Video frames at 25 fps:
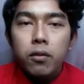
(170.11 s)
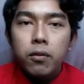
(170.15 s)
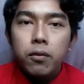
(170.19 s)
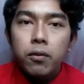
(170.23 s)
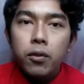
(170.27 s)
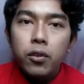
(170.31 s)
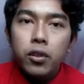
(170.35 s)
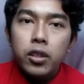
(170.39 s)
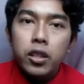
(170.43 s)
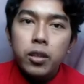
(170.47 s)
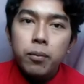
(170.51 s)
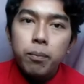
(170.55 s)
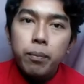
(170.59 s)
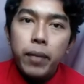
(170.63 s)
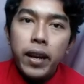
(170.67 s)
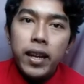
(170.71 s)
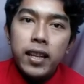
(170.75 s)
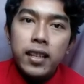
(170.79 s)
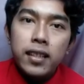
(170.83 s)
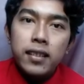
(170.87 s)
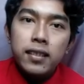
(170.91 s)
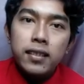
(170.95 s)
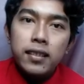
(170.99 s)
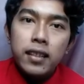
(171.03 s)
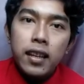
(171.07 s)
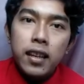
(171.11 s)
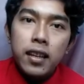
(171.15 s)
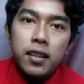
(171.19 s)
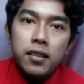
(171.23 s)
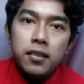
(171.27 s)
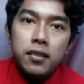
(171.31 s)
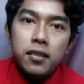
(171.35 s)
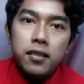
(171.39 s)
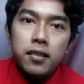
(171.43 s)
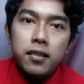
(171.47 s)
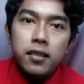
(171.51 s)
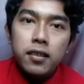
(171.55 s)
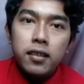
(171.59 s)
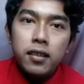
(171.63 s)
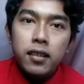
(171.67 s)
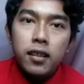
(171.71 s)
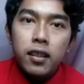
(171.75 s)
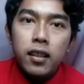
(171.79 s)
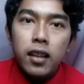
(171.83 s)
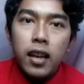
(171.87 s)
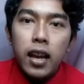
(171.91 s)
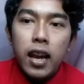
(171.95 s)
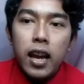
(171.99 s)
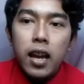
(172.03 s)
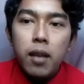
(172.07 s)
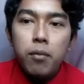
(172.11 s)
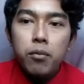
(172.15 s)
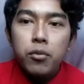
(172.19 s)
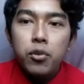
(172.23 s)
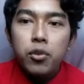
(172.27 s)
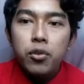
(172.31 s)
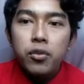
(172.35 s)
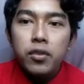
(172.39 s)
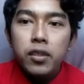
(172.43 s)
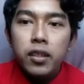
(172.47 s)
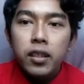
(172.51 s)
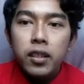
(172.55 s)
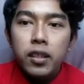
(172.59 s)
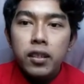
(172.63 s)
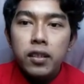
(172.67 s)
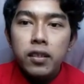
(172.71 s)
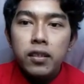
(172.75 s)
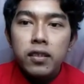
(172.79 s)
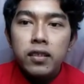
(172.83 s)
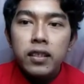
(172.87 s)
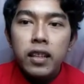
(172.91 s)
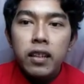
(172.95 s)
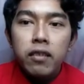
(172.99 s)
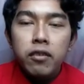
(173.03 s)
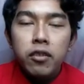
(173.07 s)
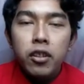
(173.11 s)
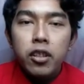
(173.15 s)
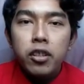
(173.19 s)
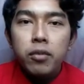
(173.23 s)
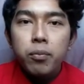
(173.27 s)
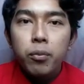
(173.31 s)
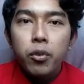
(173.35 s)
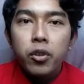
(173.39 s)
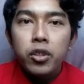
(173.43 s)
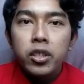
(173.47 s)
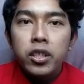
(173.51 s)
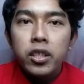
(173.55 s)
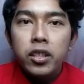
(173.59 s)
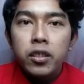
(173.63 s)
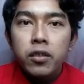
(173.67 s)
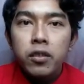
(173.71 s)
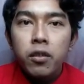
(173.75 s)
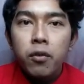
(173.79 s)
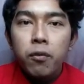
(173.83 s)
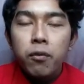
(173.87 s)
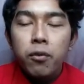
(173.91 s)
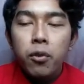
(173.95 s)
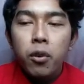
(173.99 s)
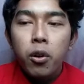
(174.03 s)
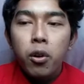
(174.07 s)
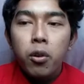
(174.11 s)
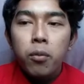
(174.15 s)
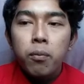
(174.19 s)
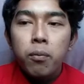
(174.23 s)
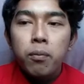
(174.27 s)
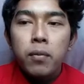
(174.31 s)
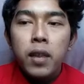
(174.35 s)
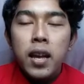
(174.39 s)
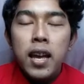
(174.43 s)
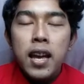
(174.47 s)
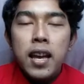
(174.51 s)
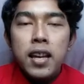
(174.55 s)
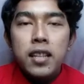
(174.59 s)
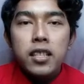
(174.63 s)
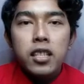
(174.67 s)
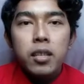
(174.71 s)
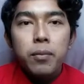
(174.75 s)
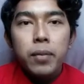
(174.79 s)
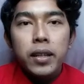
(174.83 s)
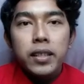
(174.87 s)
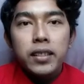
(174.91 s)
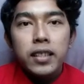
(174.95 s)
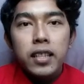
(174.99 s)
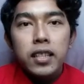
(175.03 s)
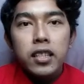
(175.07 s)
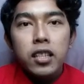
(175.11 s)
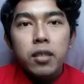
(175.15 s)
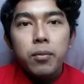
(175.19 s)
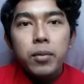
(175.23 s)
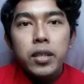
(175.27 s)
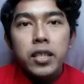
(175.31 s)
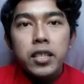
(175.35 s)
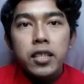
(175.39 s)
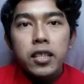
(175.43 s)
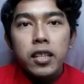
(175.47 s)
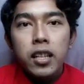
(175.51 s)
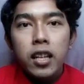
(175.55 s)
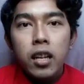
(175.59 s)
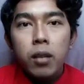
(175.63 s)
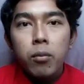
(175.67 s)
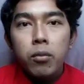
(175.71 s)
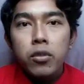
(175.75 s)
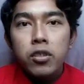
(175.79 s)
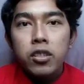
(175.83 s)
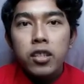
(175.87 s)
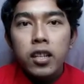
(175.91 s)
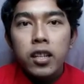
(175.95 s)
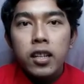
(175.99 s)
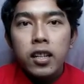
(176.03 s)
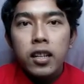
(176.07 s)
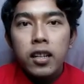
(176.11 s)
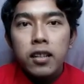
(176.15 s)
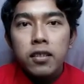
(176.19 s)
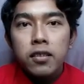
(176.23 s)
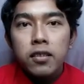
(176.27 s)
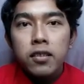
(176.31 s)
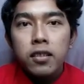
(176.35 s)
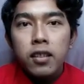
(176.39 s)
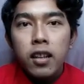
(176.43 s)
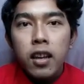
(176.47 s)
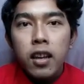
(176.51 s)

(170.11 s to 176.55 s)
For the pilot test, I'm using 10 respondents from Jabatan Kebajikan Masyarakat